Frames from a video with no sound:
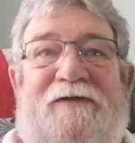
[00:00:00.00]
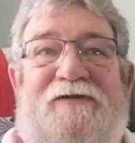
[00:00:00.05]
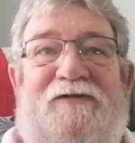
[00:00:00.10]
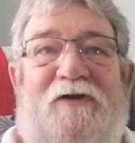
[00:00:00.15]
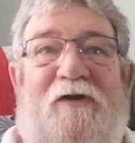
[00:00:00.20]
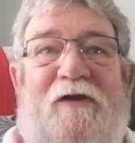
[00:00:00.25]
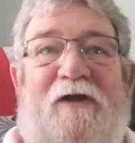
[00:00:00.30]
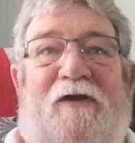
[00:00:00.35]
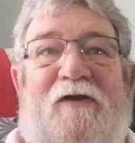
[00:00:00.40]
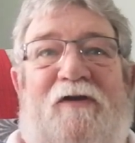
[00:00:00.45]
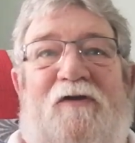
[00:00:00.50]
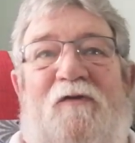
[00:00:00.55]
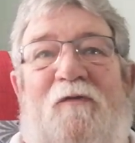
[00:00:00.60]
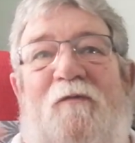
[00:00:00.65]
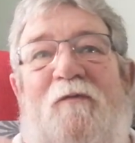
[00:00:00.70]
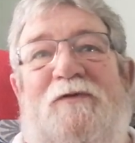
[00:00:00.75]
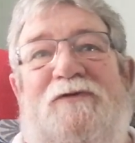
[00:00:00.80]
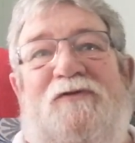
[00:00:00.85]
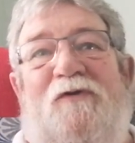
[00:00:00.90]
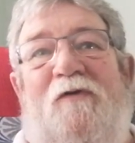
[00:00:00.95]

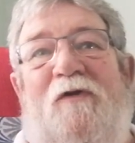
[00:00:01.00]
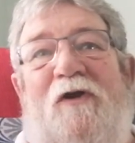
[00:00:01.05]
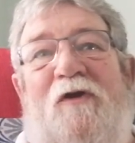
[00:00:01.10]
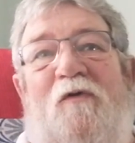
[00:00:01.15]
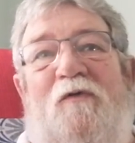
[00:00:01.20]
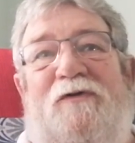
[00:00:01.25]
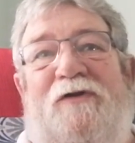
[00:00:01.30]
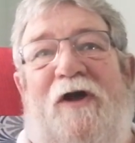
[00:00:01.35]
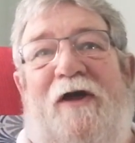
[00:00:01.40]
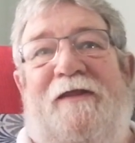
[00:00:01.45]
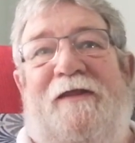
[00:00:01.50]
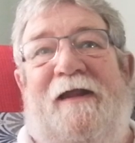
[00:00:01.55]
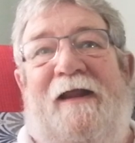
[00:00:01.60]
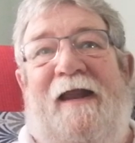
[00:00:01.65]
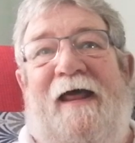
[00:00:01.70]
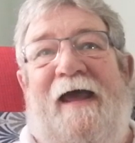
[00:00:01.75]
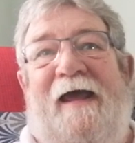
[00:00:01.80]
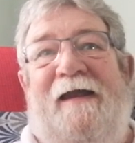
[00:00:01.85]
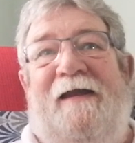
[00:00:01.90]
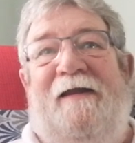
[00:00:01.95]
going to go down the
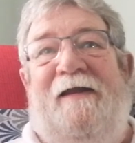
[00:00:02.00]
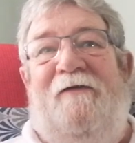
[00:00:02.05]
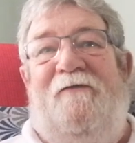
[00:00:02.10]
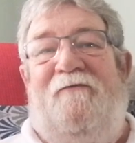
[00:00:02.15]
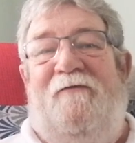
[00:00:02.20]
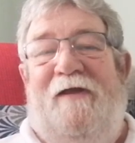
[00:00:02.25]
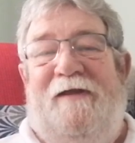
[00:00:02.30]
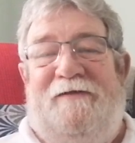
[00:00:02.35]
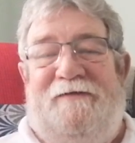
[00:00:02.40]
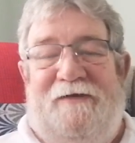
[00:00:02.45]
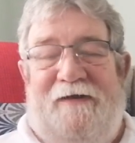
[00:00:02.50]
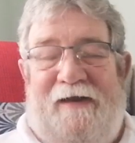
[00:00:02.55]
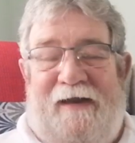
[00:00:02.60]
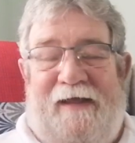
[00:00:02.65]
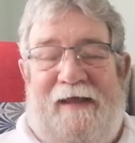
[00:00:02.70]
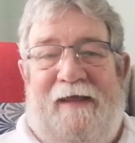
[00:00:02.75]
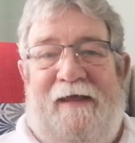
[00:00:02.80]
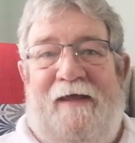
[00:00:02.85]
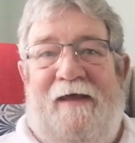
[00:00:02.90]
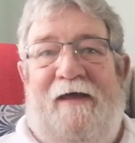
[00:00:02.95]
line
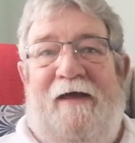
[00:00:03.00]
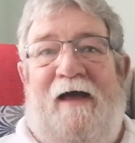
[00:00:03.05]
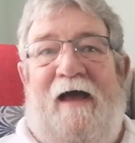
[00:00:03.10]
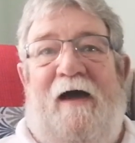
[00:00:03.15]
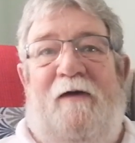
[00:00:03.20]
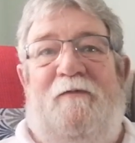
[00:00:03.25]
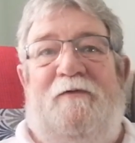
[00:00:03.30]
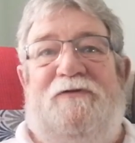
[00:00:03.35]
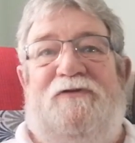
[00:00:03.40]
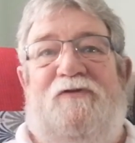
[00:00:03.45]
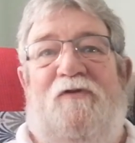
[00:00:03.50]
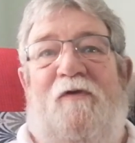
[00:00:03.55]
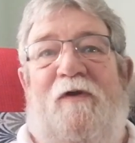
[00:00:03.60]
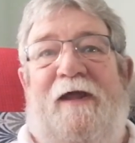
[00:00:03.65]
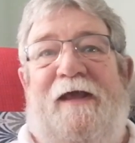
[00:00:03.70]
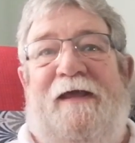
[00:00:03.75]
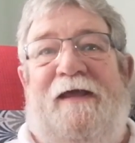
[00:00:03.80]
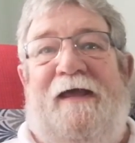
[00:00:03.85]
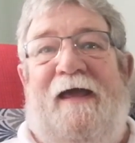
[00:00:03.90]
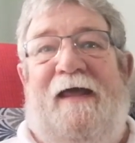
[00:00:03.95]
originally, I was going
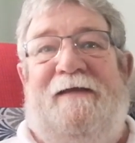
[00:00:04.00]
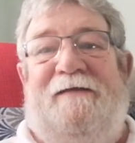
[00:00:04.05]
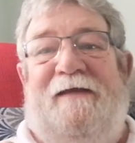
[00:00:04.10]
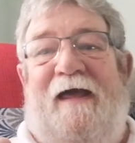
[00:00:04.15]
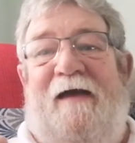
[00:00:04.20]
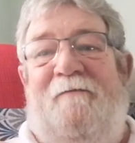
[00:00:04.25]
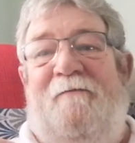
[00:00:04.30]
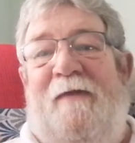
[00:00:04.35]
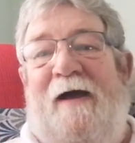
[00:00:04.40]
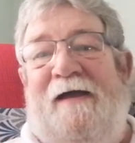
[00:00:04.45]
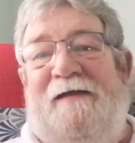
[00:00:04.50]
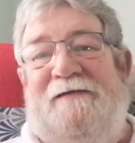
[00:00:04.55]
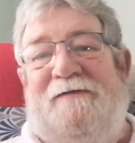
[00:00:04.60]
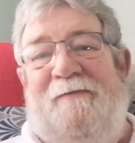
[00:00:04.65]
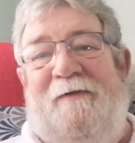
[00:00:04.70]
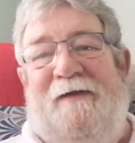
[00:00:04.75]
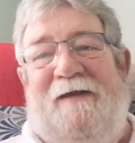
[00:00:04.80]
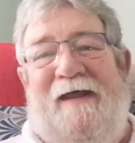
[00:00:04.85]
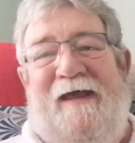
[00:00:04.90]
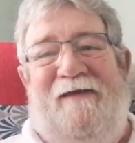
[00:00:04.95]
to get a
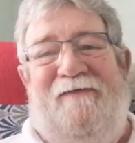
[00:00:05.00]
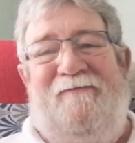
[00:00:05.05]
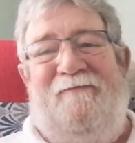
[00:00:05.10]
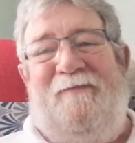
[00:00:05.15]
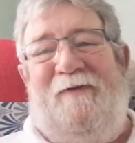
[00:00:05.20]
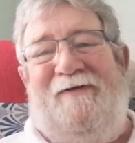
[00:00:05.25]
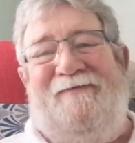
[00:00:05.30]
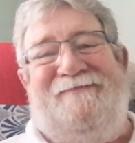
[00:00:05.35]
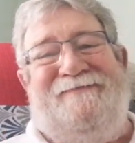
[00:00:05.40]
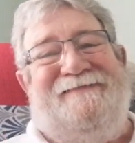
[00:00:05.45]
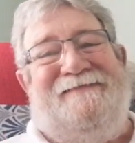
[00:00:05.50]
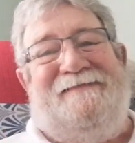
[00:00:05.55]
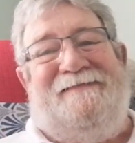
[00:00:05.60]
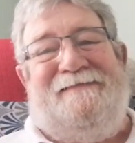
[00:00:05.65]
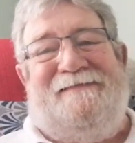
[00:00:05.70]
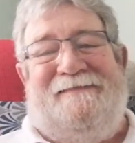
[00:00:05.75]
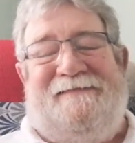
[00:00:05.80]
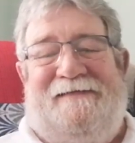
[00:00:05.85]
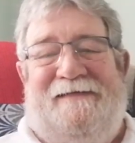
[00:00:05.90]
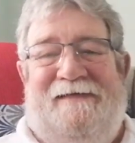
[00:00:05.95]
Maximum knife, but
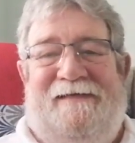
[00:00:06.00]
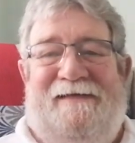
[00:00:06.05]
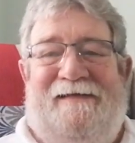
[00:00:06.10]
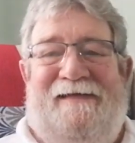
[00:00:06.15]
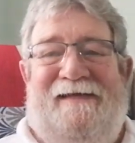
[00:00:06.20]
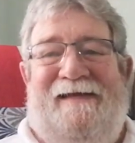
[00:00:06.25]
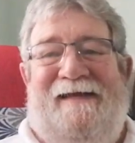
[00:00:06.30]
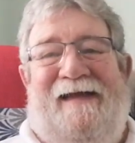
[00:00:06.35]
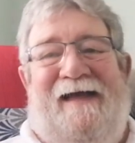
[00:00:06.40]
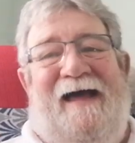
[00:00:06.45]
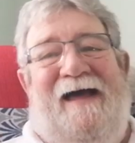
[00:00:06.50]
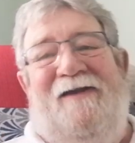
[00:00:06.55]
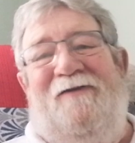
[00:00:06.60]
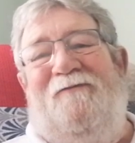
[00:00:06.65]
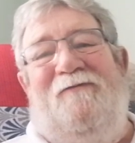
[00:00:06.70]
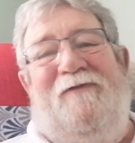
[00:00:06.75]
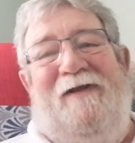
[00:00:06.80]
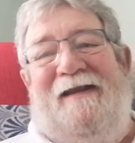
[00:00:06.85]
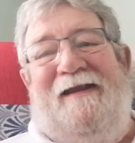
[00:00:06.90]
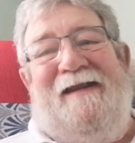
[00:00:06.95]
I
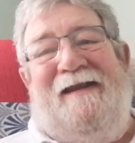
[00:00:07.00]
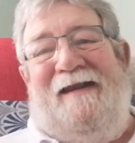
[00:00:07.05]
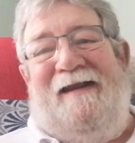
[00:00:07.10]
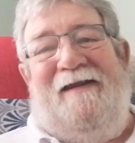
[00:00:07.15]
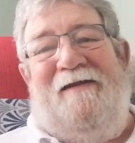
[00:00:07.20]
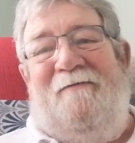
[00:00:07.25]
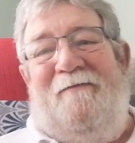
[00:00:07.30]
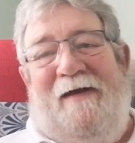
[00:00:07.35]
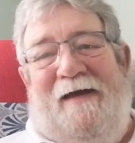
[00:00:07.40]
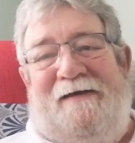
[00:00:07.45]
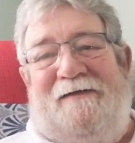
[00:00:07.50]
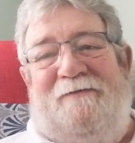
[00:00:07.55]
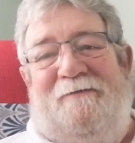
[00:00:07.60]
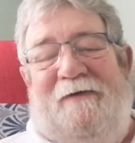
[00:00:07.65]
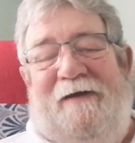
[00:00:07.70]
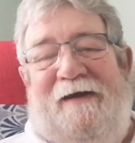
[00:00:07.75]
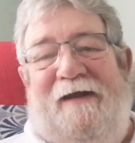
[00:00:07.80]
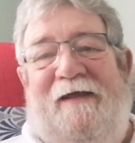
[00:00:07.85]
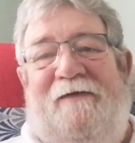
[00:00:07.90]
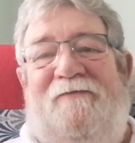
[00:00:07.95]
don't really need a
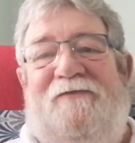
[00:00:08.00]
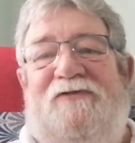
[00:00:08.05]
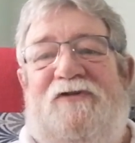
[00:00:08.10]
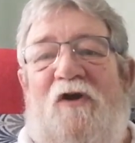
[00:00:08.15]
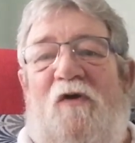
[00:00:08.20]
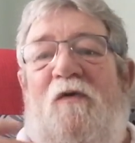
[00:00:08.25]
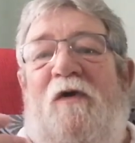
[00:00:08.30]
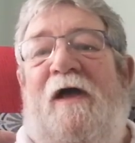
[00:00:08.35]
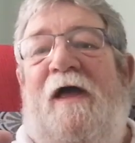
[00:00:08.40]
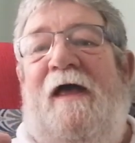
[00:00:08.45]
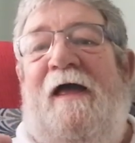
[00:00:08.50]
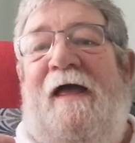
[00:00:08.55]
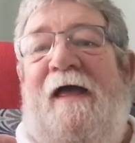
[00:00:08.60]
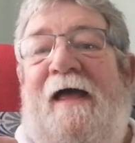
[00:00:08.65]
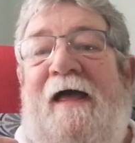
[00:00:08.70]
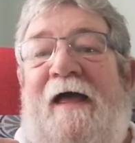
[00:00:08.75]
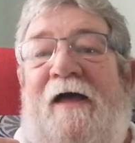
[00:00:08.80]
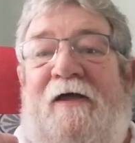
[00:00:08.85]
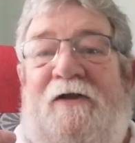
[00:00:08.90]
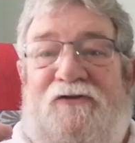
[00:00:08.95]
Maximum knife. So,
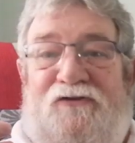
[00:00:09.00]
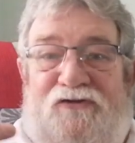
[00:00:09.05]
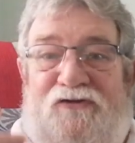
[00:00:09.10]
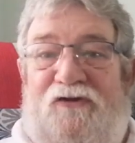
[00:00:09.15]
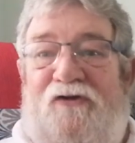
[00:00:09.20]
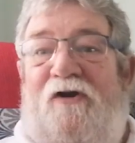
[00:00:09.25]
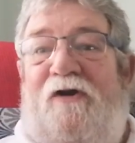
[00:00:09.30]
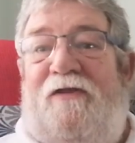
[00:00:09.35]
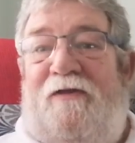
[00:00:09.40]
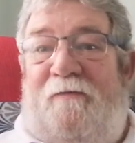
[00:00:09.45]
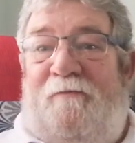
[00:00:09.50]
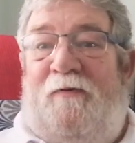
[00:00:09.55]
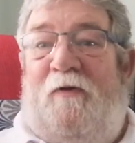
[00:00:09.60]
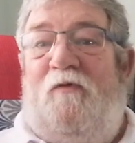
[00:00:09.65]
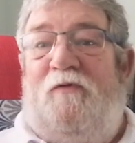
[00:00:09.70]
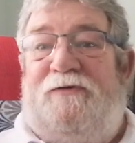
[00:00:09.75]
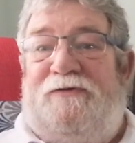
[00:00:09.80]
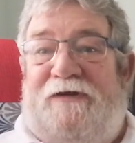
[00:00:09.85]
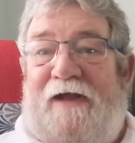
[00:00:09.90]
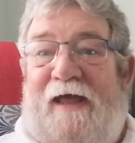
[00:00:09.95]
during the
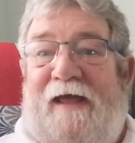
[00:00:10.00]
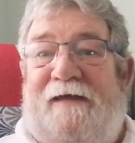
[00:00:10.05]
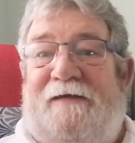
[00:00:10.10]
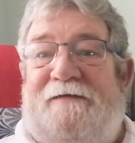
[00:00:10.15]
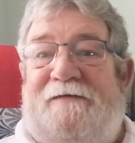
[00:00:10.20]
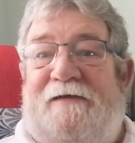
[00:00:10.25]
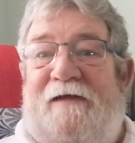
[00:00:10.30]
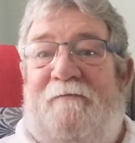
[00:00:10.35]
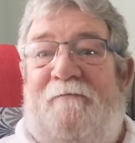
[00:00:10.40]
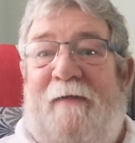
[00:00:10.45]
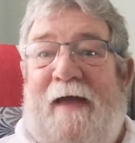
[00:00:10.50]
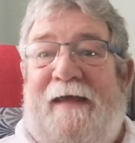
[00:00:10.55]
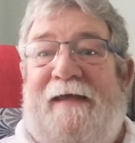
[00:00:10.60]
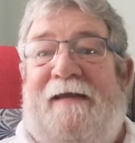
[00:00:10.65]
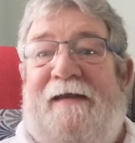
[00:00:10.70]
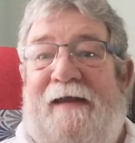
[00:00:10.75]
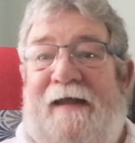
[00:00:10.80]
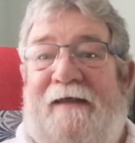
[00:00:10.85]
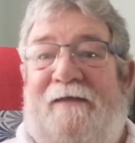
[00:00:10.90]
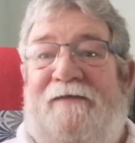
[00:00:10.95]
process, Mike
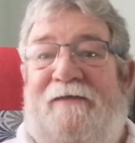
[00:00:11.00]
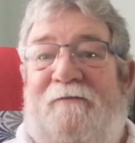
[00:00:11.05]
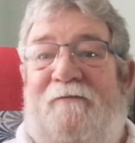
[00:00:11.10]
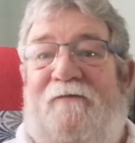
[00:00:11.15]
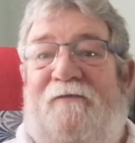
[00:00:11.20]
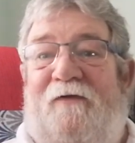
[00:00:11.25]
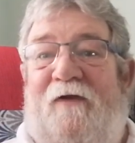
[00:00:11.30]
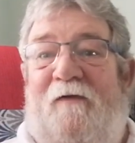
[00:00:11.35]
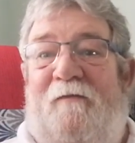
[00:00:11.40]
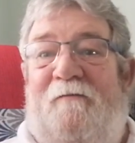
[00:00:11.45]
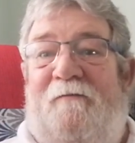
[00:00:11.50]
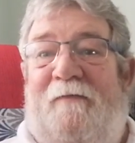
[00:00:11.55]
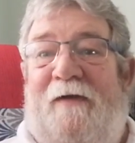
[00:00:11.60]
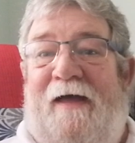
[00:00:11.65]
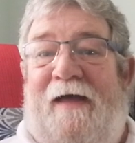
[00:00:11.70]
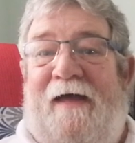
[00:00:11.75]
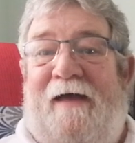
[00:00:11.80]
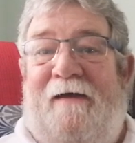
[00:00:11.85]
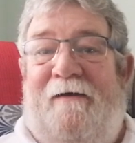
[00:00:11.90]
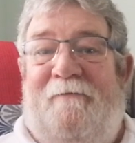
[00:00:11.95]
Latham
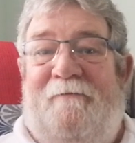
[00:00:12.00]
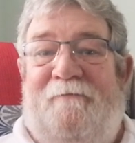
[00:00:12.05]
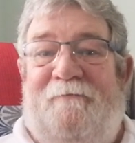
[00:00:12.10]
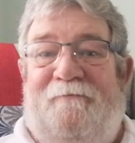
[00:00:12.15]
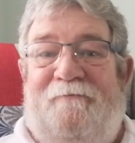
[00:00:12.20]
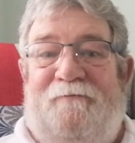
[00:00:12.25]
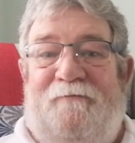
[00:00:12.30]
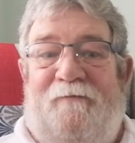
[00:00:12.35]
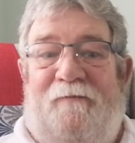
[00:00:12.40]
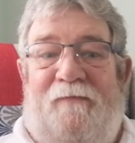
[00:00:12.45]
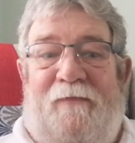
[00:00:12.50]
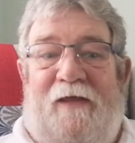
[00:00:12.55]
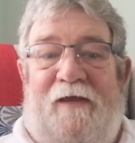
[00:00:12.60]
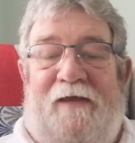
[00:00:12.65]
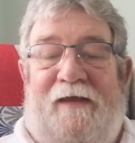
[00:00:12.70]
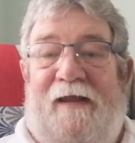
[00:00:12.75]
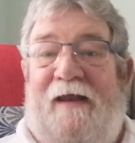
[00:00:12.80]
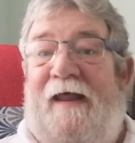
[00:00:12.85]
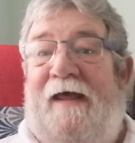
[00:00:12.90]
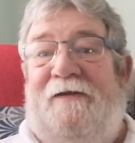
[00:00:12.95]
from
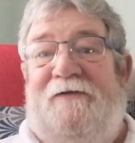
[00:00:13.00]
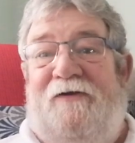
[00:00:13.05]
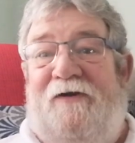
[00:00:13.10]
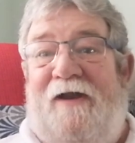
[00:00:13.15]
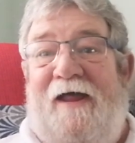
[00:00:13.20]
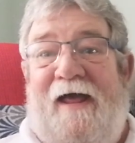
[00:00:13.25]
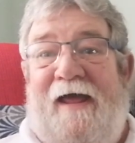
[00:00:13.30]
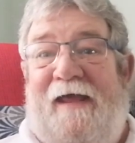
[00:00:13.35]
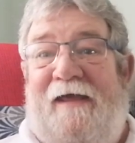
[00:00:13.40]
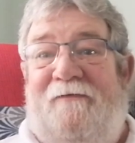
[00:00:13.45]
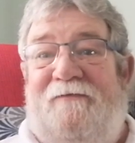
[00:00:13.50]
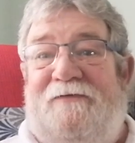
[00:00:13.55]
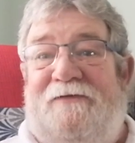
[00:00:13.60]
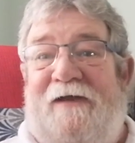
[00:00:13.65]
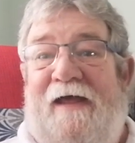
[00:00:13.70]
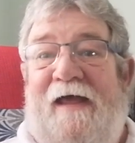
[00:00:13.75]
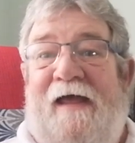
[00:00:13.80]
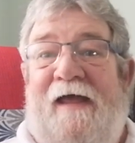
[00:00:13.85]
Collector Knives